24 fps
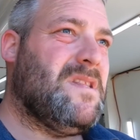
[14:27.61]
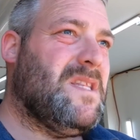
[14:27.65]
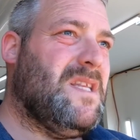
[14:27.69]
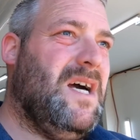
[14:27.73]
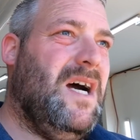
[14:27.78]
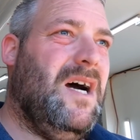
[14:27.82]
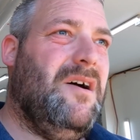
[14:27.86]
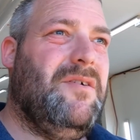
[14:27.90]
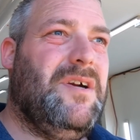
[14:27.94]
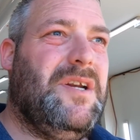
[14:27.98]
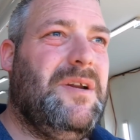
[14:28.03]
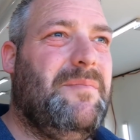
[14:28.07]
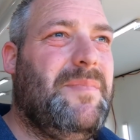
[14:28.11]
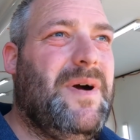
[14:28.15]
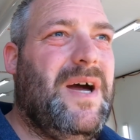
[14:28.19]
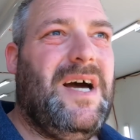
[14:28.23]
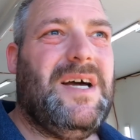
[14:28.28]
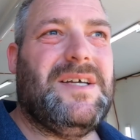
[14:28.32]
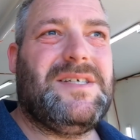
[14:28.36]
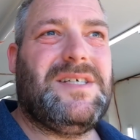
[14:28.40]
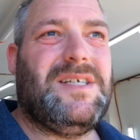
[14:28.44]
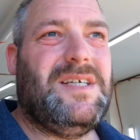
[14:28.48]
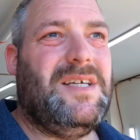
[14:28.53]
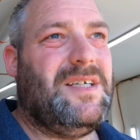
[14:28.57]
owing
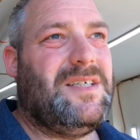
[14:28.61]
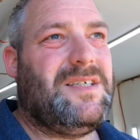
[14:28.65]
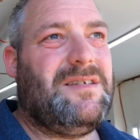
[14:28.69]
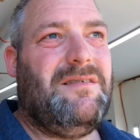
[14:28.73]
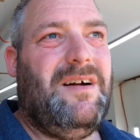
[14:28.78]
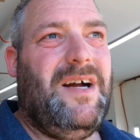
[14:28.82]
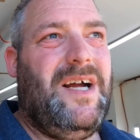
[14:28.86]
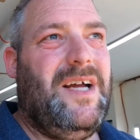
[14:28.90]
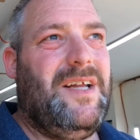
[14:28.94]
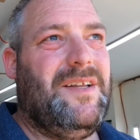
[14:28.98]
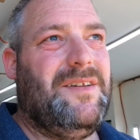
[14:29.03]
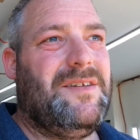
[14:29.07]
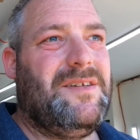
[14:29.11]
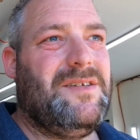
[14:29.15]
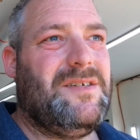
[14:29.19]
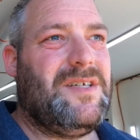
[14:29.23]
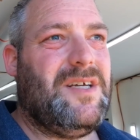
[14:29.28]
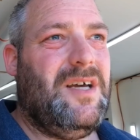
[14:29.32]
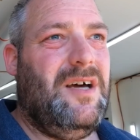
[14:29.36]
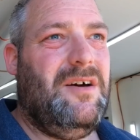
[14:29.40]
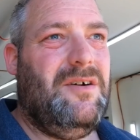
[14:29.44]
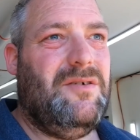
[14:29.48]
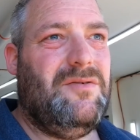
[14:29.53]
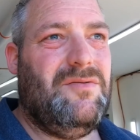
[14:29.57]
about 6 grand.
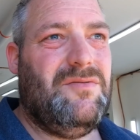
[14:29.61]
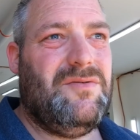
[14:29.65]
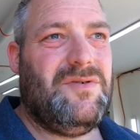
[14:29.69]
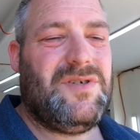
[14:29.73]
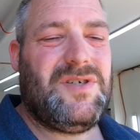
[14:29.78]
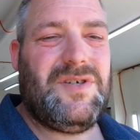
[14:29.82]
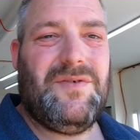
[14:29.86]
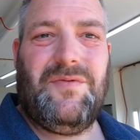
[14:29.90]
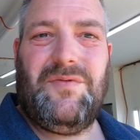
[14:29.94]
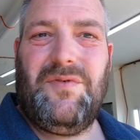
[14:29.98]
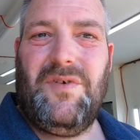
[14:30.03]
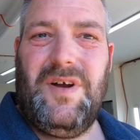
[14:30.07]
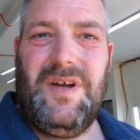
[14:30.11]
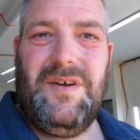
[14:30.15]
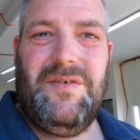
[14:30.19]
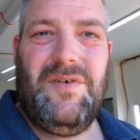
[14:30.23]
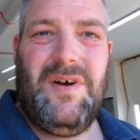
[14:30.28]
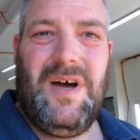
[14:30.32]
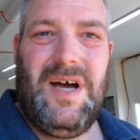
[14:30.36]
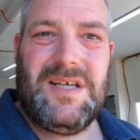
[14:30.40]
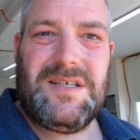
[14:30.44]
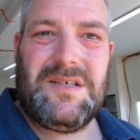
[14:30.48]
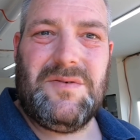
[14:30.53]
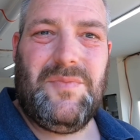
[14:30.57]
So it's a
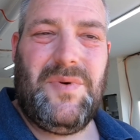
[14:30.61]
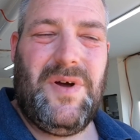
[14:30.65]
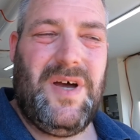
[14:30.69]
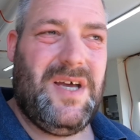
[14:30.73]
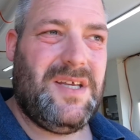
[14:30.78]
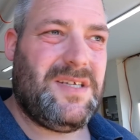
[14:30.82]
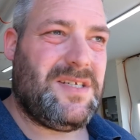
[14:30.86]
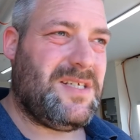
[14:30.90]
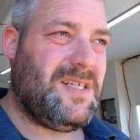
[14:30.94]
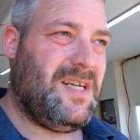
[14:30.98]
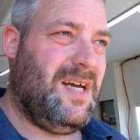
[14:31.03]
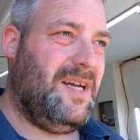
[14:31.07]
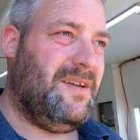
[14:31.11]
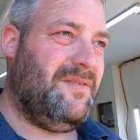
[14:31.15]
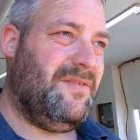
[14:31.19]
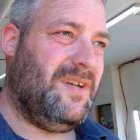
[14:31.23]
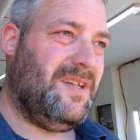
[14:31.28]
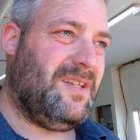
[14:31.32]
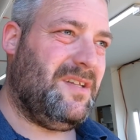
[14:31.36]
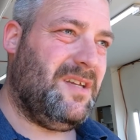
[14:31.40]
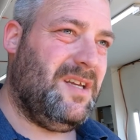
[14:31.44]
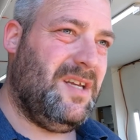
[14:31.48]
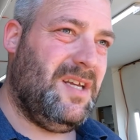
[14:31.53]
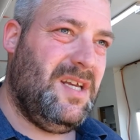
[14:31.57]
£3,000
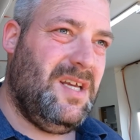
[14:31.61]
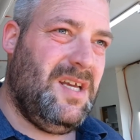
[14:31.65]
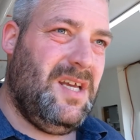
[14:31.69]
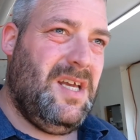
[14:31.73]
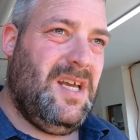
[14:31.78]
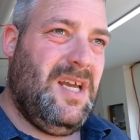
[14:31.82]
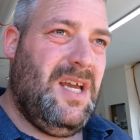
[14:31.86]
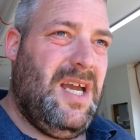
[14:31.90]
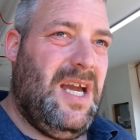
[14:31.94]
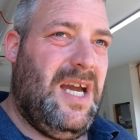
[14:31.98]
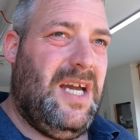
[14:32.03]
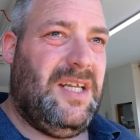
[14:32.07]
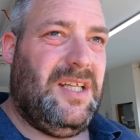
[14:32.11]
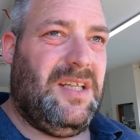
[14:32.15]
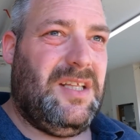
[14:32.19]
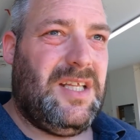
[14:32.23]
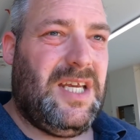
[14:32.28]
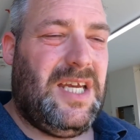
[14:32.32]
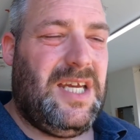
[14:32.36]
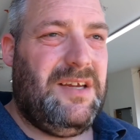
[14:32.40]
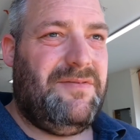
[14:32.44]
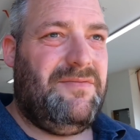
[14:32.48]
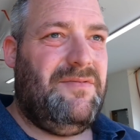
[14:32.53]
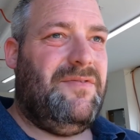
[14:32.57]
saving, and
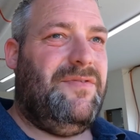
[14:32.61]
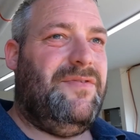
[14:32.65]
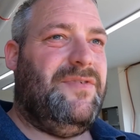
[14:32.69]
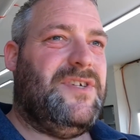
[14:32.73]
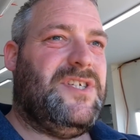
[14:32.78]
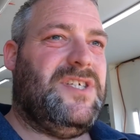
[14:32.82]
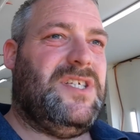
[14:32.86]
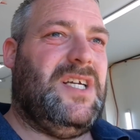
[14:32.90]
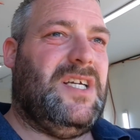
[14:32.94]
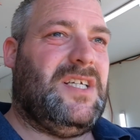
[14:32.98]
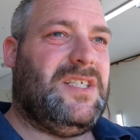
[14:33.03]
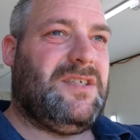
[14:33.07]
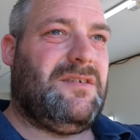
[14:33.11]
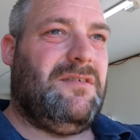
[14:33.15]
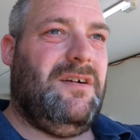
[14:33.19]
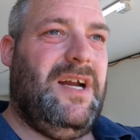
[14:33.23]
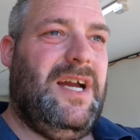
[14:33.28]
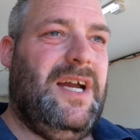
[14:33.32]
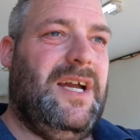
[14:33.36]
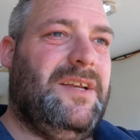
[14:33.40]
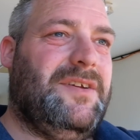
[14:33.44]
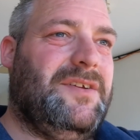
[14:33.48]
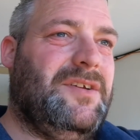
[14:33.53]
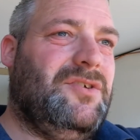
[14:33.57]
even for 6
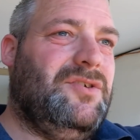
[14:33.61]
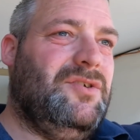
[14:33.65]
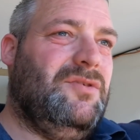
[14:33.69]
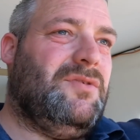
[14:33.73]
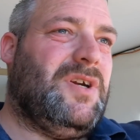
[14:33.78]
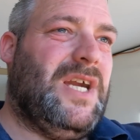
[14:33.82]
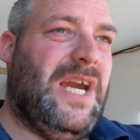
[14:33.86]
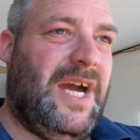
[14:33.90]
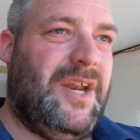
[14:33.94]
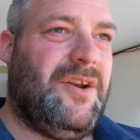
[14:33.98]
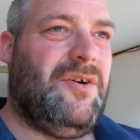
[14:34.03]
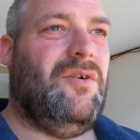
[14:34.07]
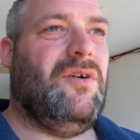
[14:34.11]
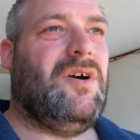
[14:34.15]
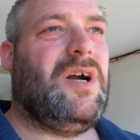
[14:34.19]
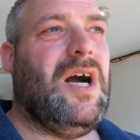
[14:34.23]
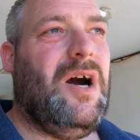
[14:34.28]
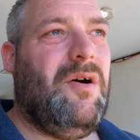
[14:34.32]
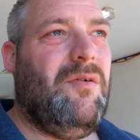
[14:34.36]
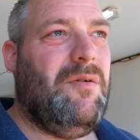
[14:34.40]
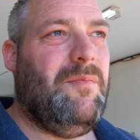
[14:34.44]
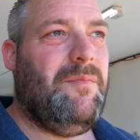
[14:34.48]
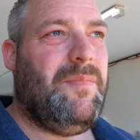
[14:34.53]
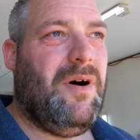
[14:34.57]
grand you cannot
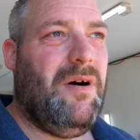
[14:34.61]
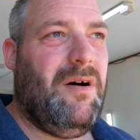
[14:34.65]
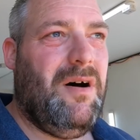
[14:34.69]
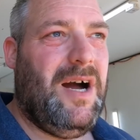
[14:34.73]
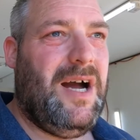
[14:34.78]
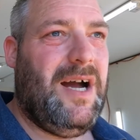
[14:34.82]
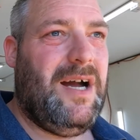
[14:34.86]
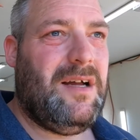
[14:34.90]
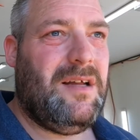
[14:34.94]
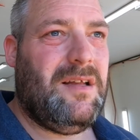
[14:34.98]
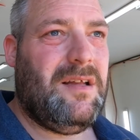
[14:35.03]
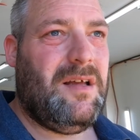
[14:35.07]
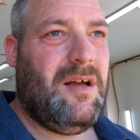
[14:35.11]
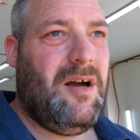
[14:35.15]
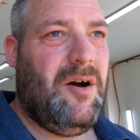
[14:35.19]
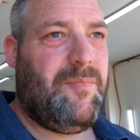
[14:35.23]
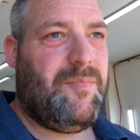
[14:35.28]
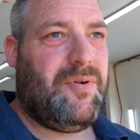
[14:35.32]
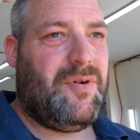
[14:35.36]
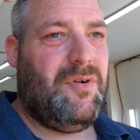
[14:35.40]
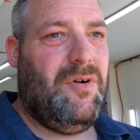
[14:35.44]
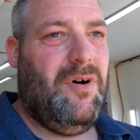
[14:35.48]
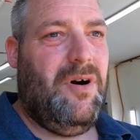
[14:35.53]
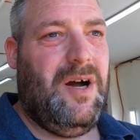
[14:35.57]
go and buy a
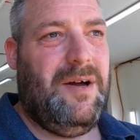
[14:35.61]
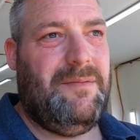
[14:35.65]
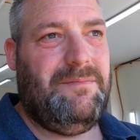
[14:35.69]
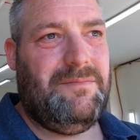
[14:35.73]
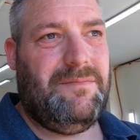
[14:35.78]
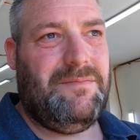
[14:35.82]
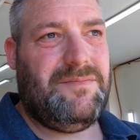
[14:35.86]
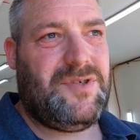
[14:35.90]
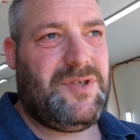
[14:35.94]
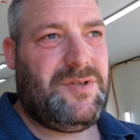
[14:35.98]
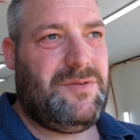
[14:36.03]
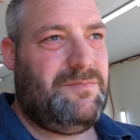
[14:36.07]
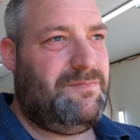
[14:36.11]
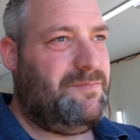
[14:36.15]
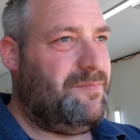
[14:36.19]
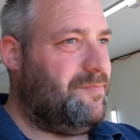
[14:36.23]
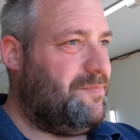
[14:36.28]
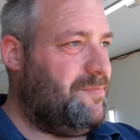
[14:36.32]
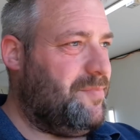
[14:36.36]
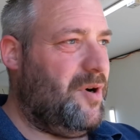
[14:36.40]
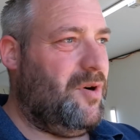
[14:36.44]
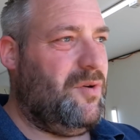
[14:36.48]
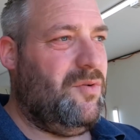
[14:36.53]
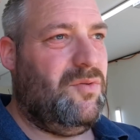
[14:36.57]
prime
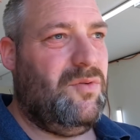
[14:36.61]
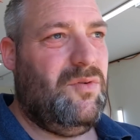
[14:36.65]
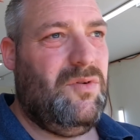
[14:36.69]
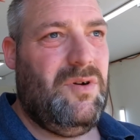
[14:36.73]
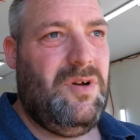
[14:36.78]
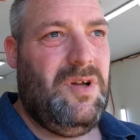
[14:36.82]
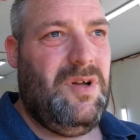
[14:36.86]
bought